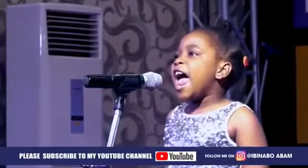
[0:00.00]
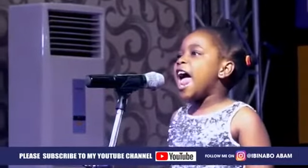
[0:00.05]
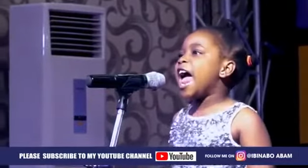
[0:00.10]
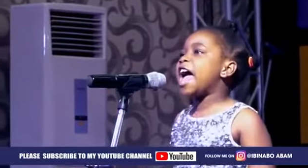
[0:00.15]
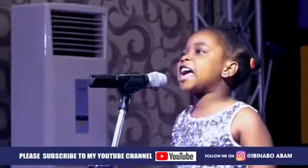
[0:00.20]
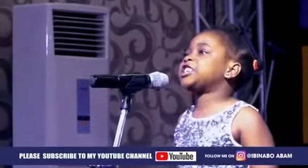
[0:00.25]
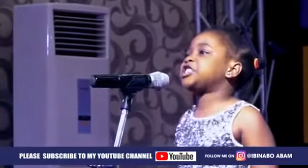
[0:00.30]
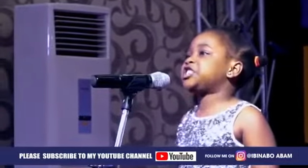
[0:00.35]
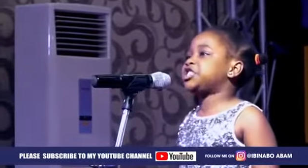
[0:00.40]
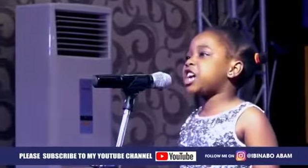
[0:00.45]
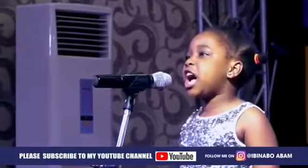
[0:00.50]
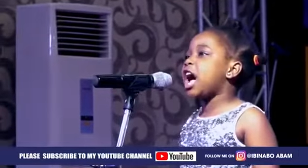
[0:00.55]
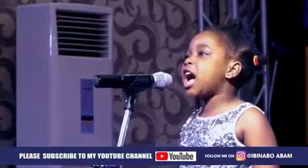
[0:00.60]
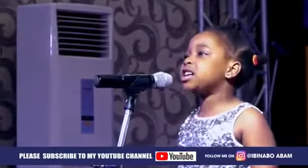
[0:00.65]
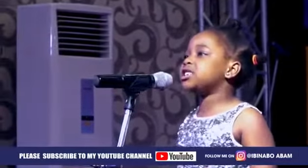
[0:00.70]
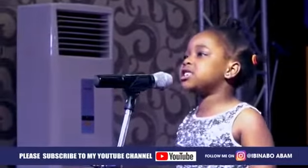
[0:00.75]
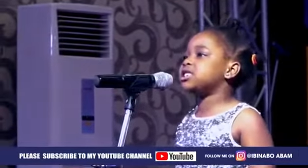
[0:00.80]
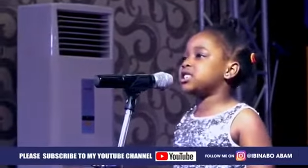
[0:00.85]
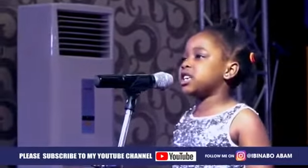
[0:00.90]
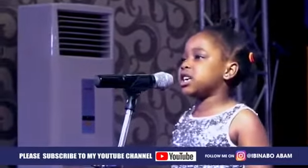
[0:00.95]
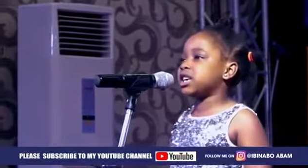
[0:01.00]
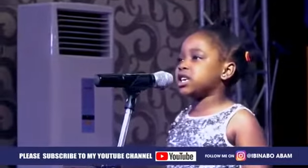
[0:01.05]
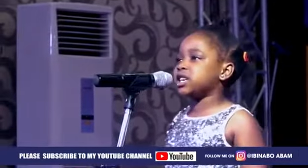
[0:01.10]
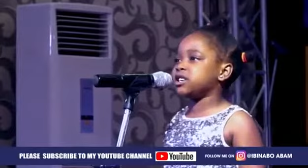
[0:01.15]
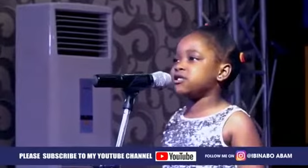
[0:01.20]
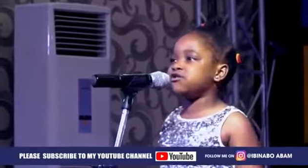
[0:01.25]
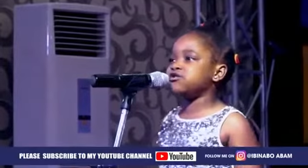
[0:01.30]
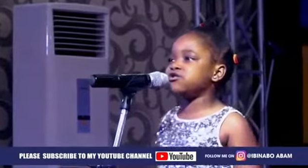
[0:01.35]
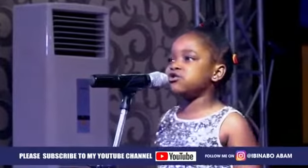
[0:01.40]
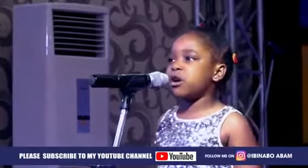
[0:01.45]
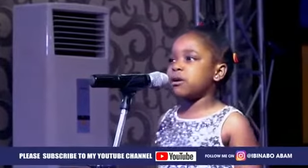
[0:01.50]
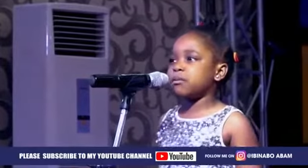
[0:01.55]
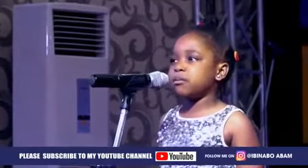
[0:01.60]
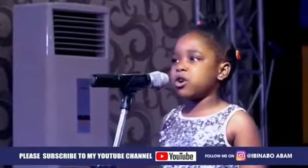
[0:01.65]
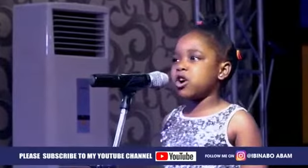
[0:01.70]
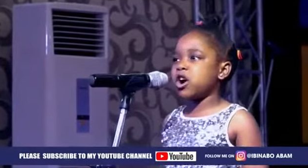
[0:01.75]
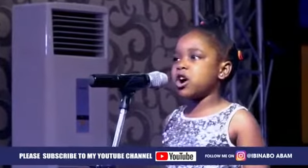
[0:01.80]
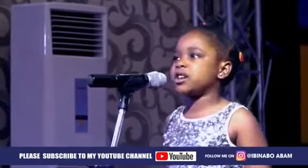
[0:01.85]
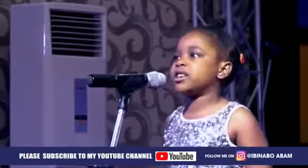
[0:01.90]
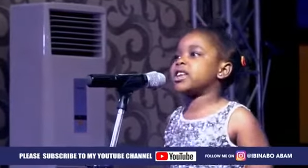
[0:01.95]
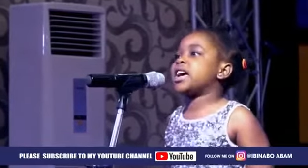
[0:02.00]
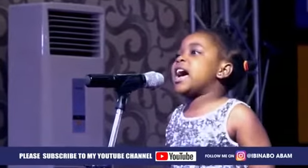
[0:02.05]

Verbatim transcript: A child is a gift from God,